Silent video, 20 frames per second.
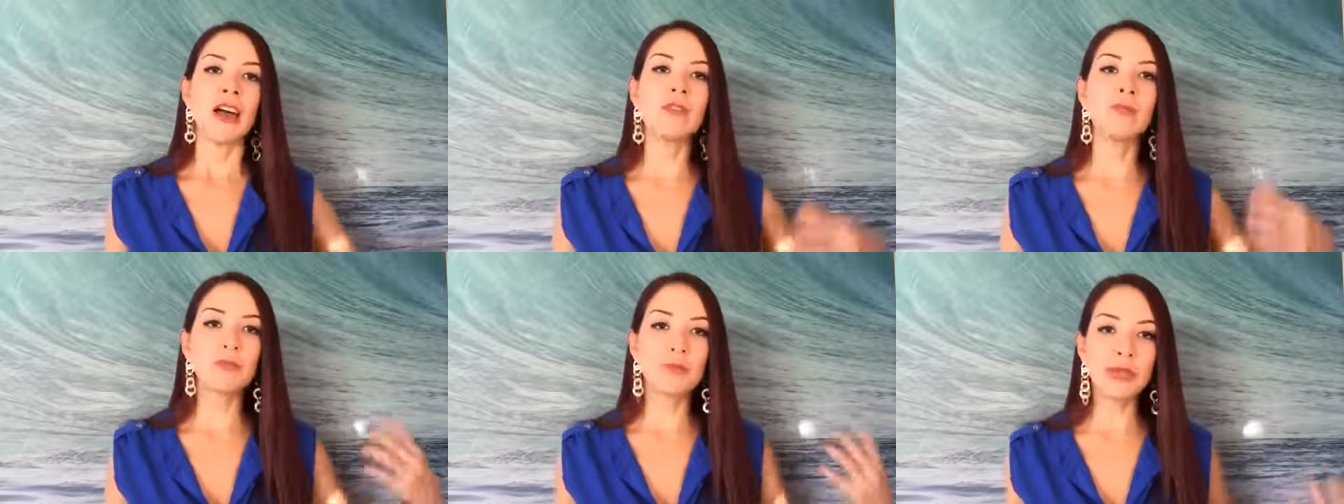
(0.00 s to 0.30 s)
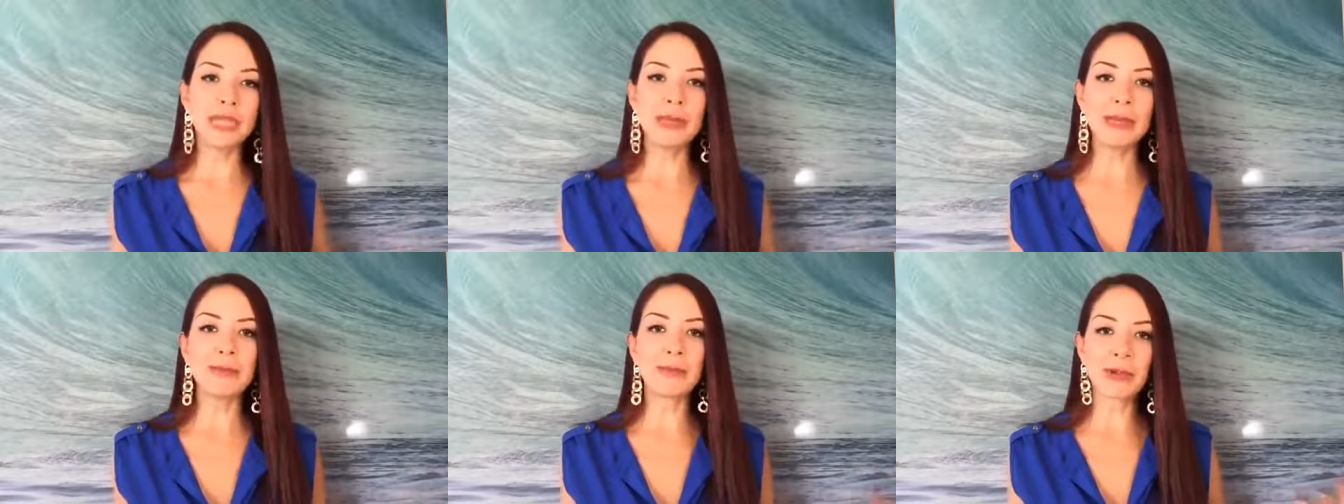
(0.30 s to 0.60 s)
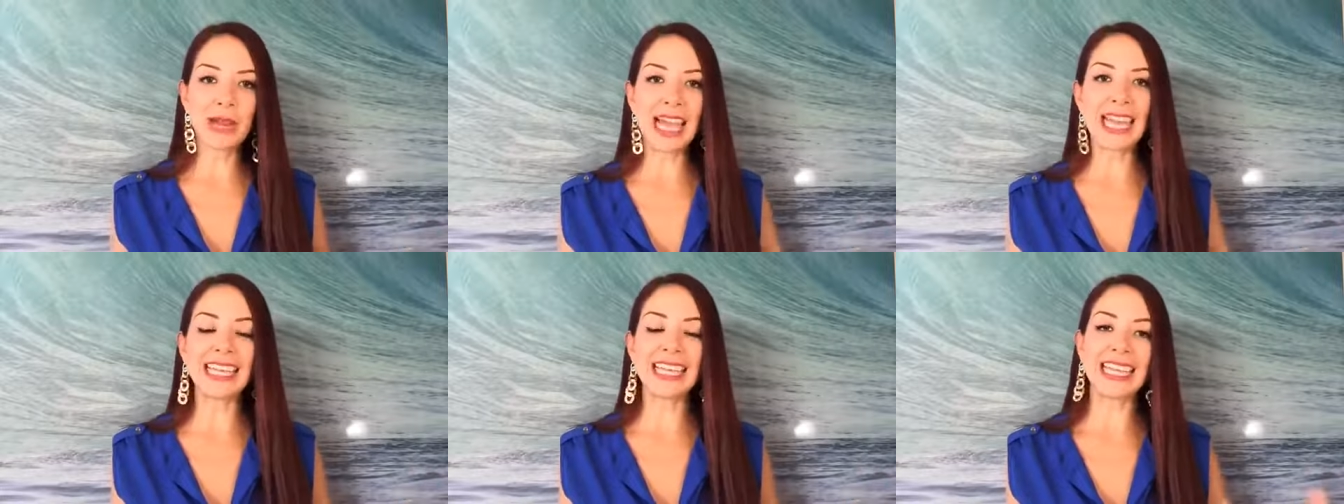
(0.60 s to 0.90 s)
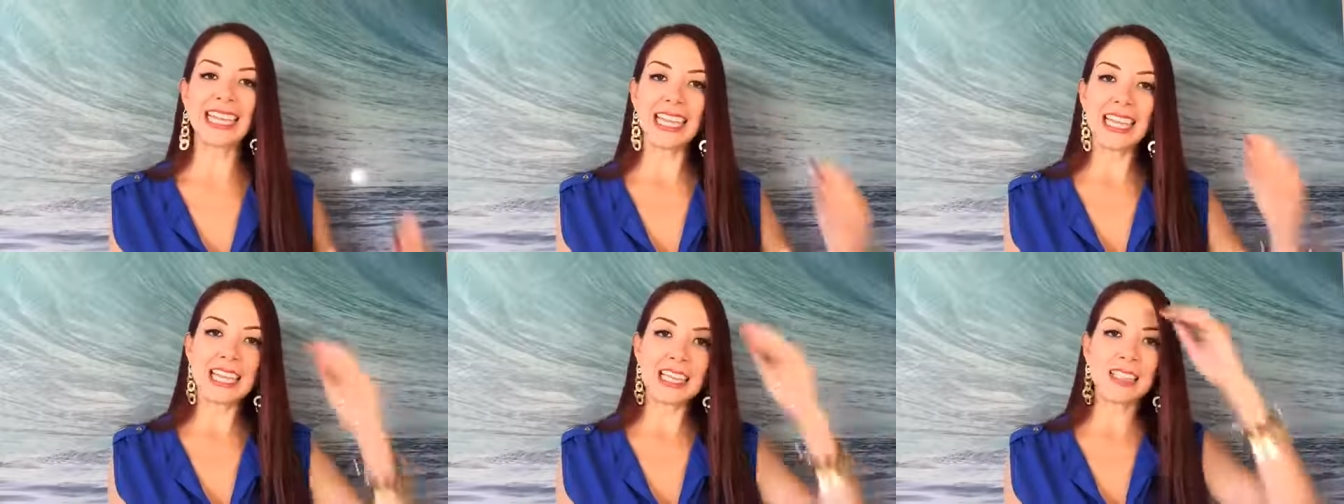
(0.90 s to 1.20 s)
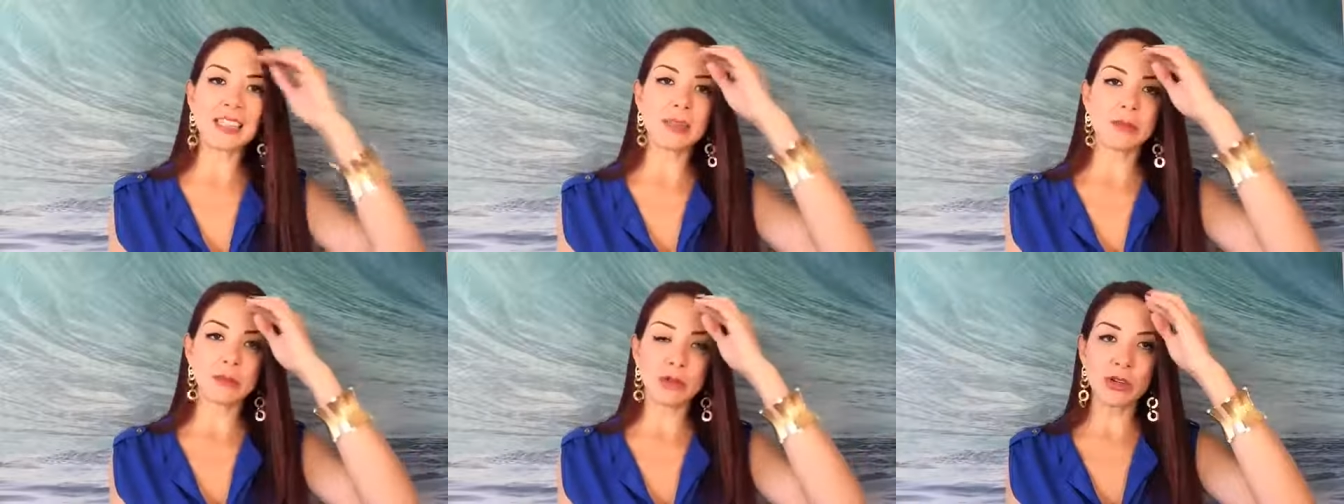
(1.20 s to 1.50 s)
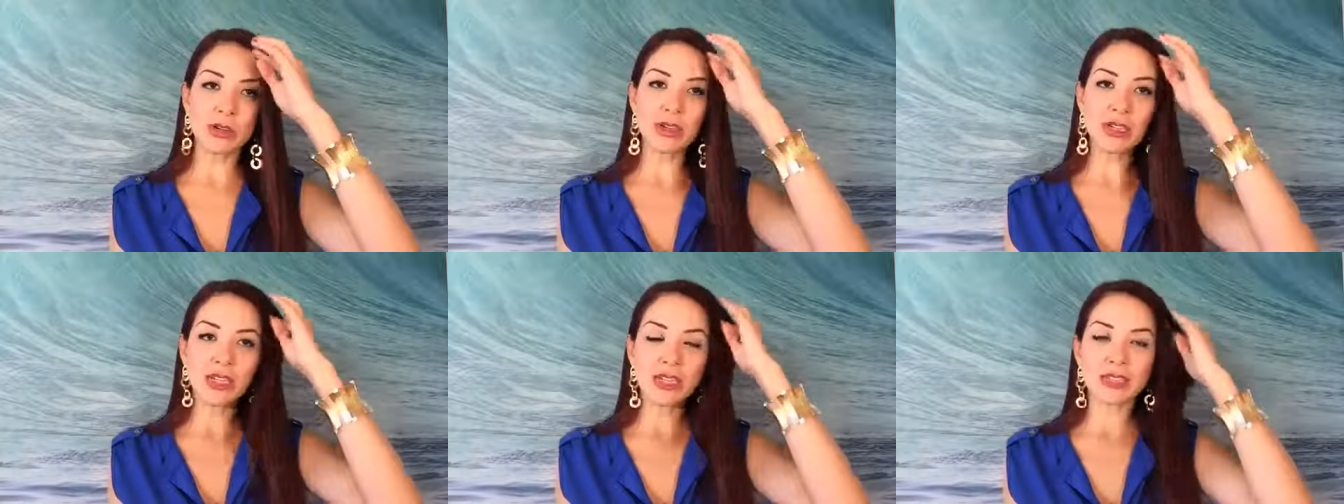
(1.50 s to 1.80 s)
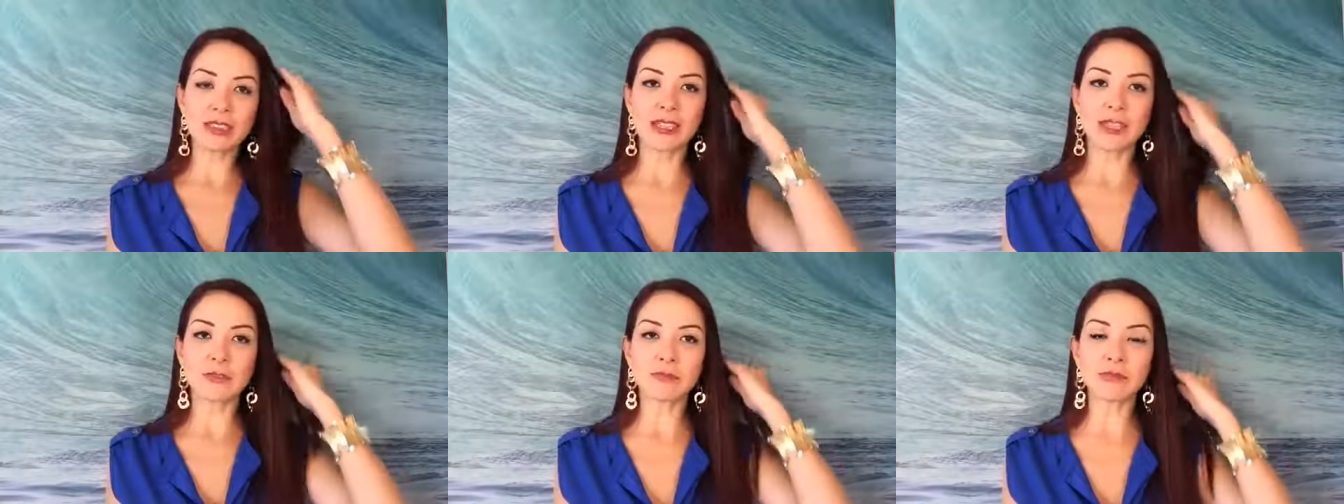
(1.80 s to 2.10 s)
pre-planning in the
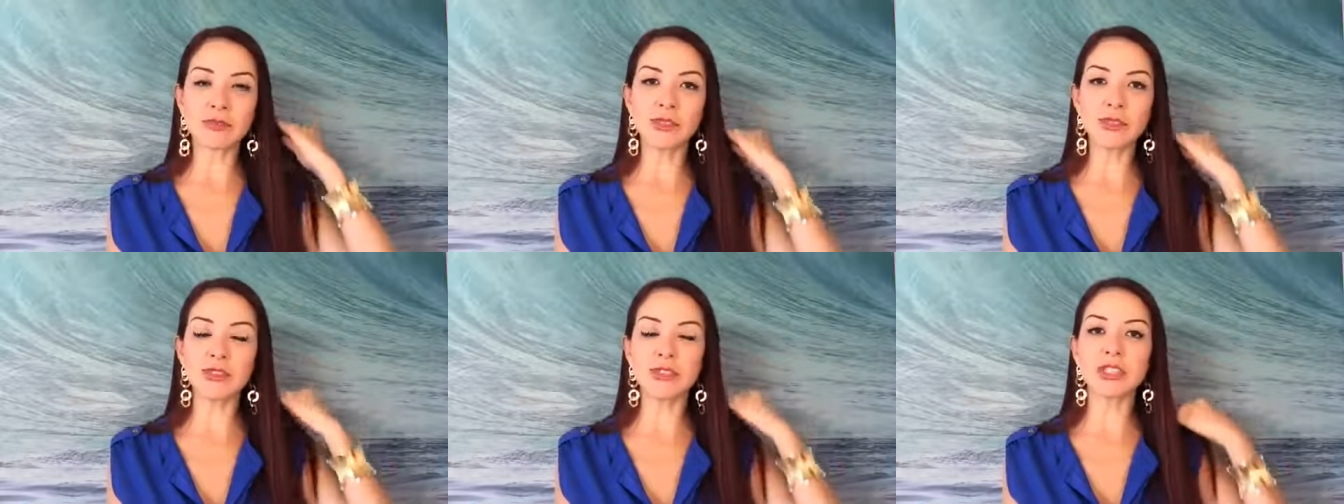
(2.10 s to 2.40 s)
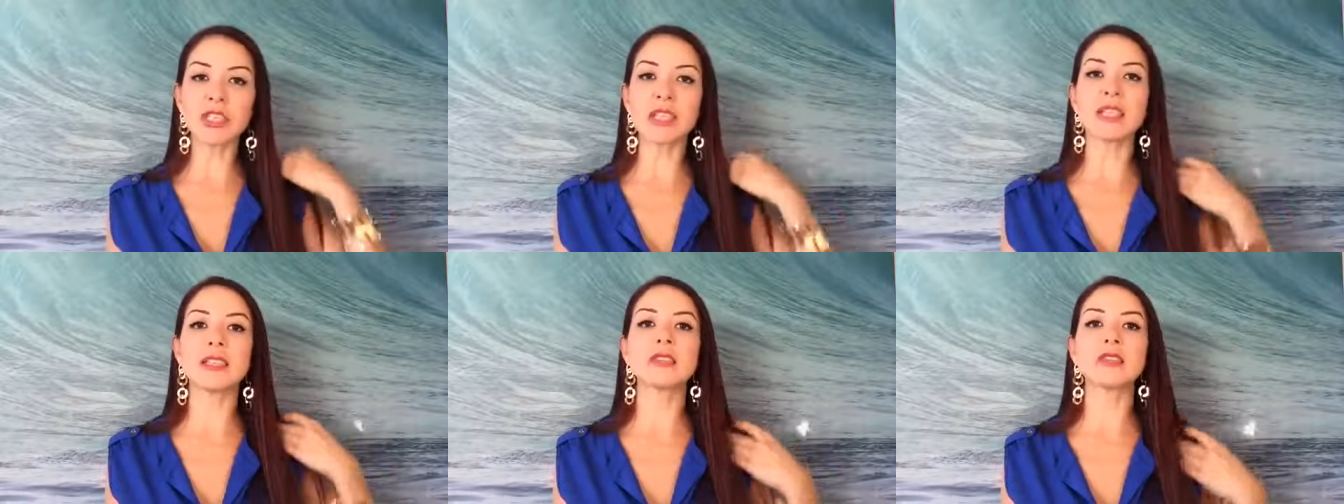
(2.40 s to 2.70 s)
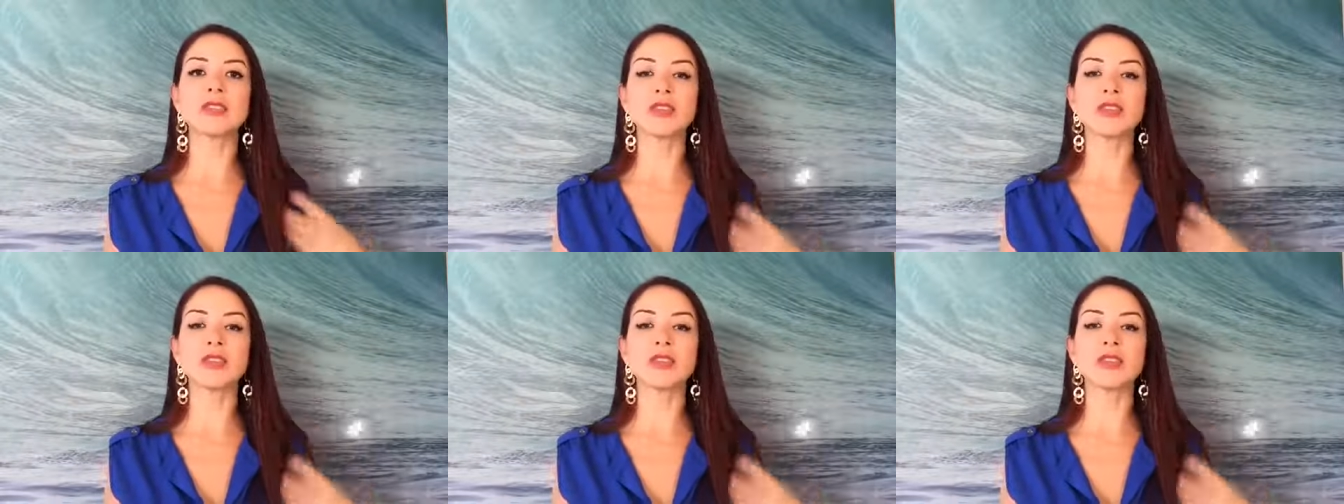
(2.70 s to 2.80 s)
morning that routine,